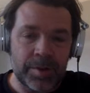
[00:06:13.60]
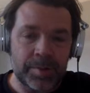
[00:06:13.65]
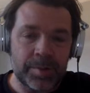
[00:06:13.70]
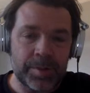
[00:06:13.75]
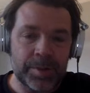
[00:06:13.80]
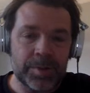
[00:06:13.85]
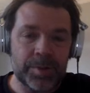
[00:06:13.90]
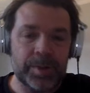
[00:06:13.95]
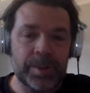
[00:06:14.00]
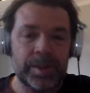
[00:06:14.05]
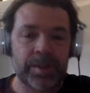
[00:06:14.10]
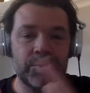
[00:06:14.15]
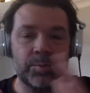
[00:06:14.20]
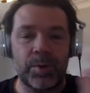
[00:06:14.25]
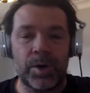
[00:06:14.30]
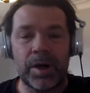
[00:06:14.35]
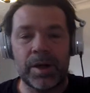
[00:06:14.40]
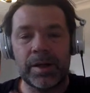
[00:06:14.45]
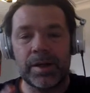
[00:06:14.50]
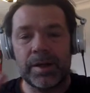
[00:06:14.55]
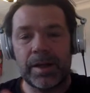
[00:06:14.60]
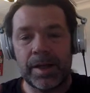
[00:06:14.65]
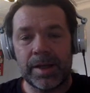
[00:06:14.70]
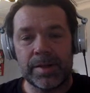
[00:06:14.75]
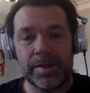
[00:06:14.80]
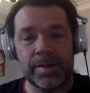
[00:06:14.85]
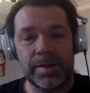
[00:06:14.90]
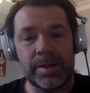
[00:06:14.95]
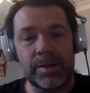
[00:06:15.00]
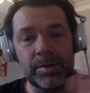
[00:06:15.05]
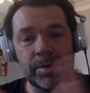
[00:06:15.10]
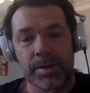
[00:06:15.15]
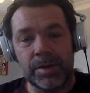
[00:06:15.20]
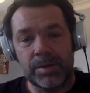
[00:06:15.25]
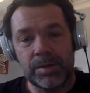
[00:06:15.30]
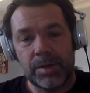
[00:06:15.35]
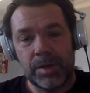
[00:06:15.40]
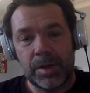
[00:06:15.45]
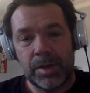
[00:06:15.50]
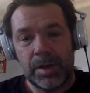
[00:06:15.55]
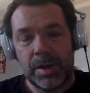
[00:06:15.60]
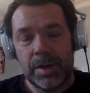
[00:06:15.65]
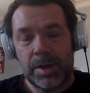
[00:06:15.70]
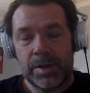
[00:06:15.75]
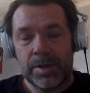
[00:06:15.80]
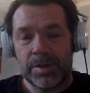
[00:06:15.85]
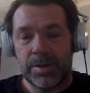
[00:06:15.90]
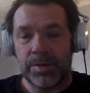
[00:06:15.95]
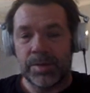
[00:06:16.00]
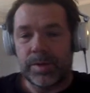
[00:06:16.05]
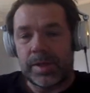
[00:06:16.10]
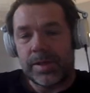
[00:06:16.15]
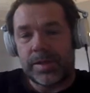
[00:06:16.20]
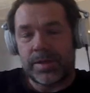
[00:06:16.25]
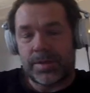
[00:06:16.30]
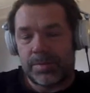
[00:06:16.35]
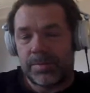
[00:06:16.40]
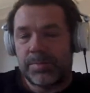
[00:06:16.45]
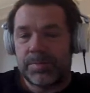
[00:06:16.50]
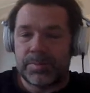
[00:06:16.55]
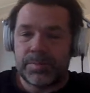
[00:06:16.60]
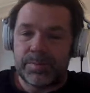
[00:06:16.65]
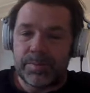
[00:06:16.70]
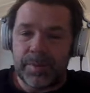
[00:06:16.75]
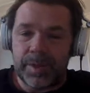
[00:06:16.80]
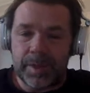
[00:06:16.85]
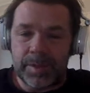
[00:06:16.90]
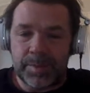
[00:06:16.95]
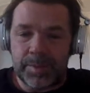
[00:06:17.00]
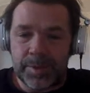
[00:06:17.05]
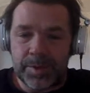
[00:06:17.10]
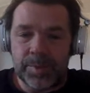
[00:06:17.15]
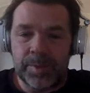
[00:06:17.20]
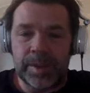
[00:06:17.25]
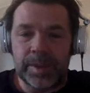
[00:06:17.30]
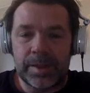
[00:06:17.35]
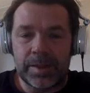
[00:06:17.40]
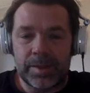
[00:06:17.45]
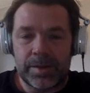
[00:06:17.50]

between 1 and 0. So it's between